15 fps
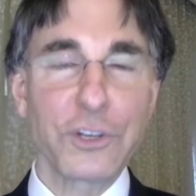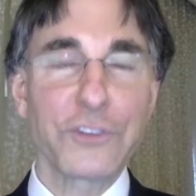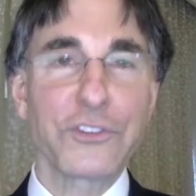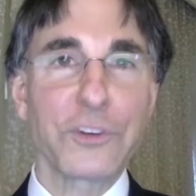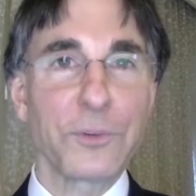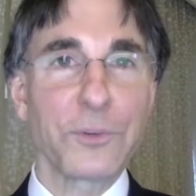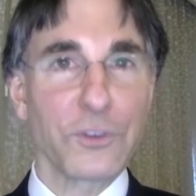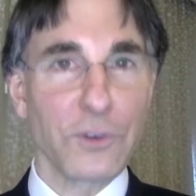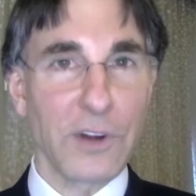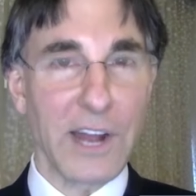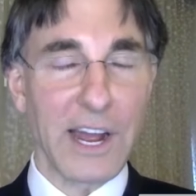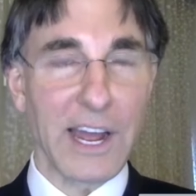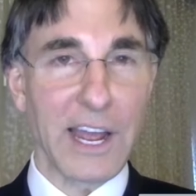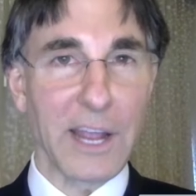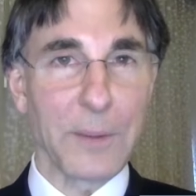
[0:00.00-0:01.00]
to
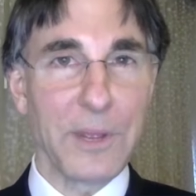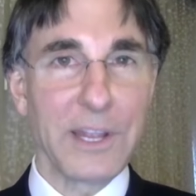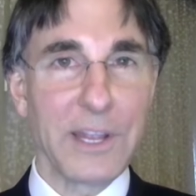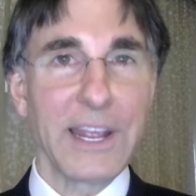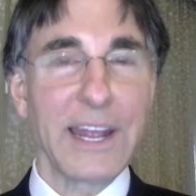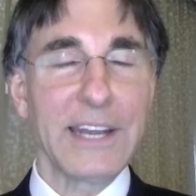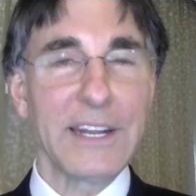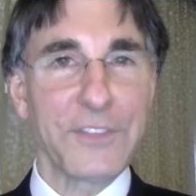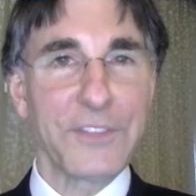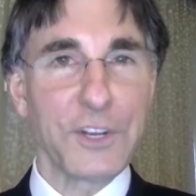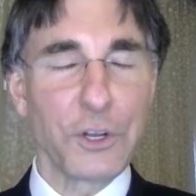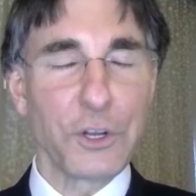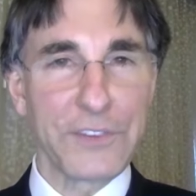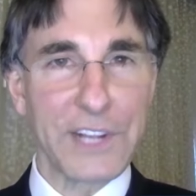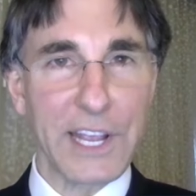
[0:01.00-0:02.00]
subscribe and hit the
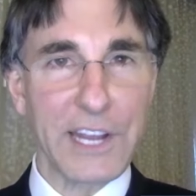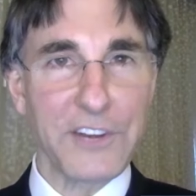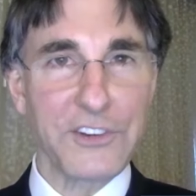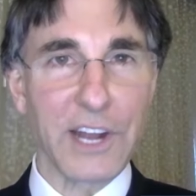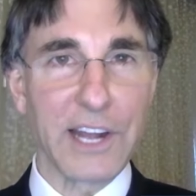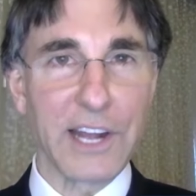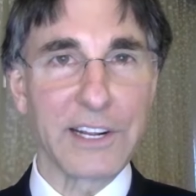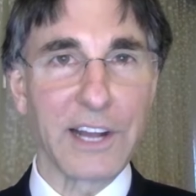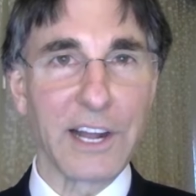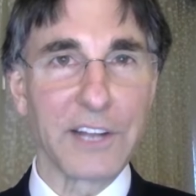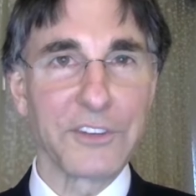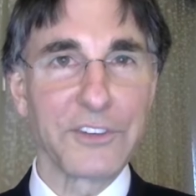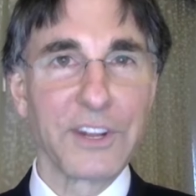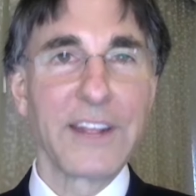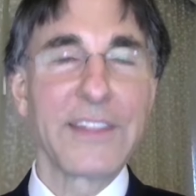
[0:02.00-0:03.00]
notification icons.